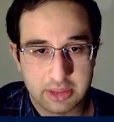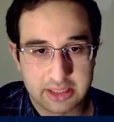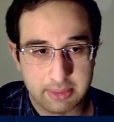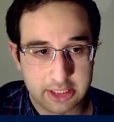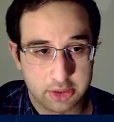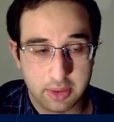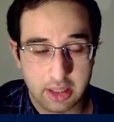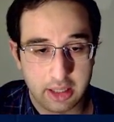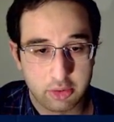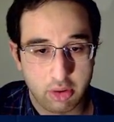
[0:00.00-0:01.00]
especially with
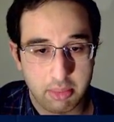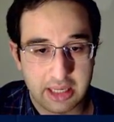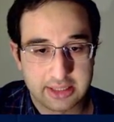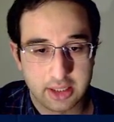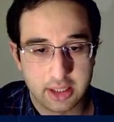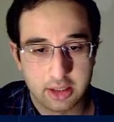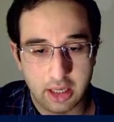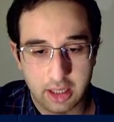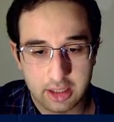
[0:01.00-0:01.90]
like 3 minutes on the clock.